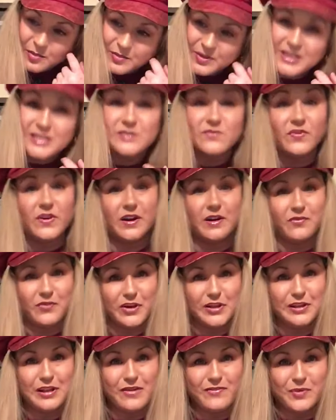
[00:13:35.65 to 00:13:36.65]
he's very,
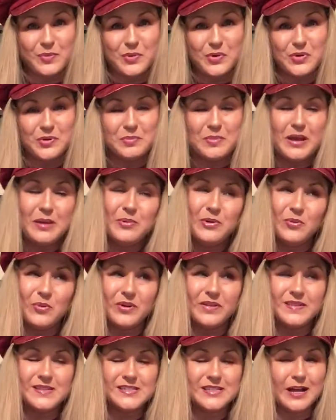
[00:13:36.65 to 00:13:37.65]
very lovable. And maybe one
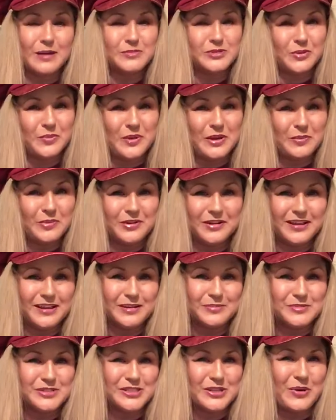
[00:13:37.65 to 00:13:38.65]
of these times I'll be able to get
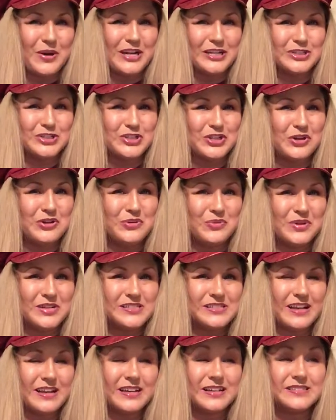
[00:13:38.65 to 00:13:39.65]
him so I can show you what
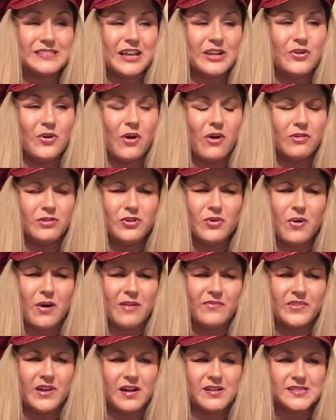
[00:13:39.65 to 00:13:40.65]
he's like. Because you all
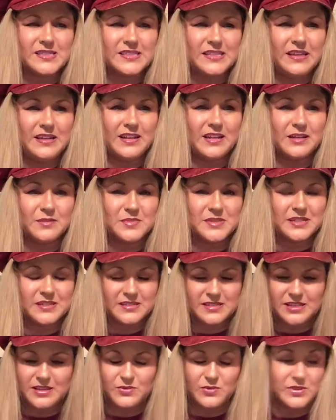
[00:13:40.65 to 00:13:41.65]
have not seen him
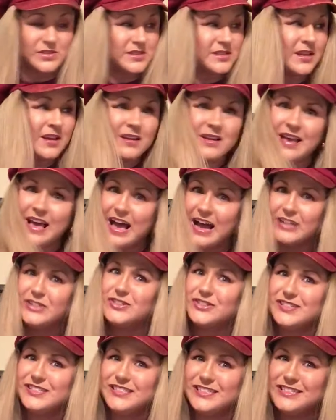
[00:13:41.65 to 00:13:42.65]
since he was
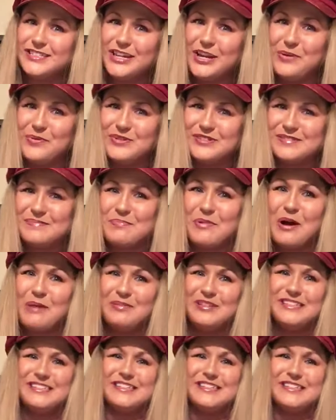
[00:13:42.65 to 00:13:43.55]
probably